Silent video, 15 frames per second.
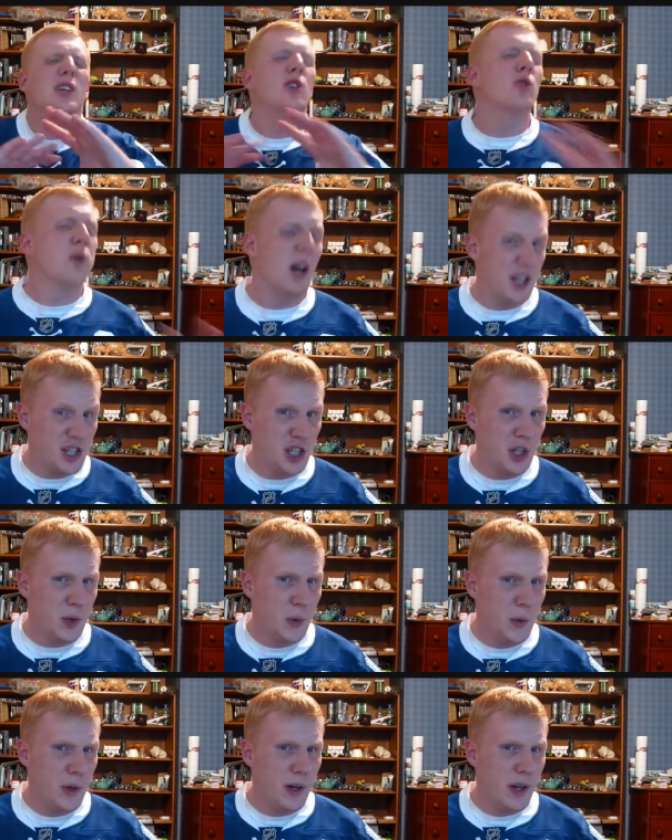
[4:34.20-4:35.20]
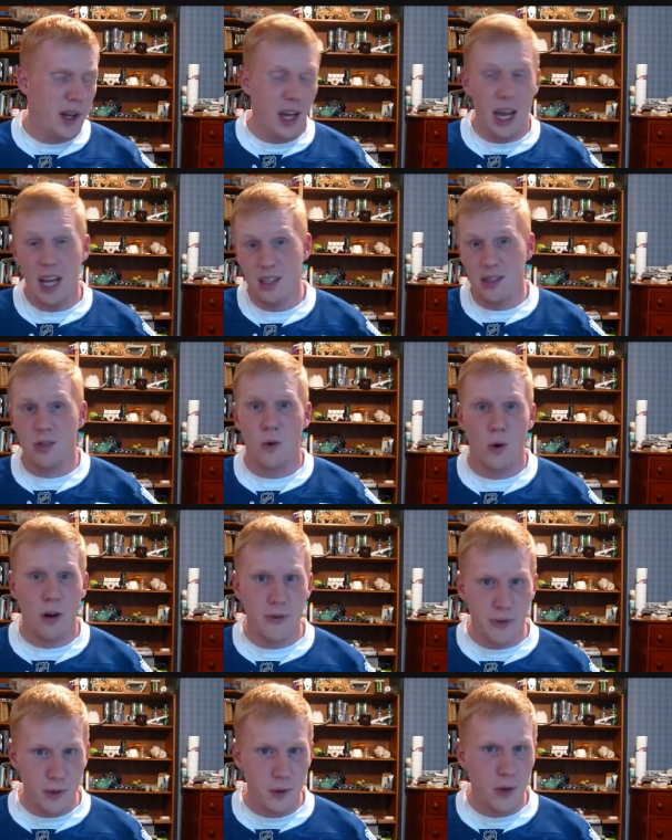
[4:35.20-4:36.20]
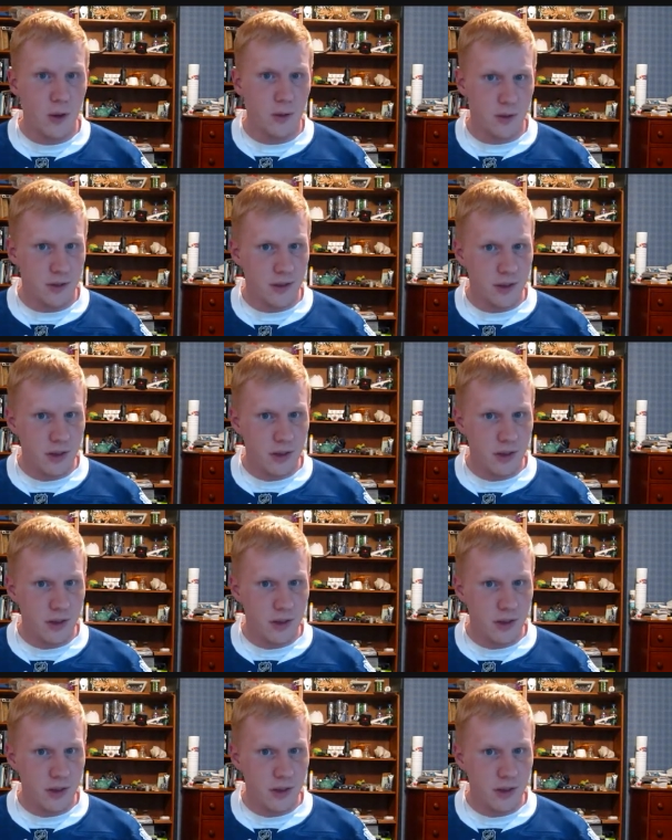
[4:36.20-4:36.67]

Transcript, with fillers: crush you and score a few goals.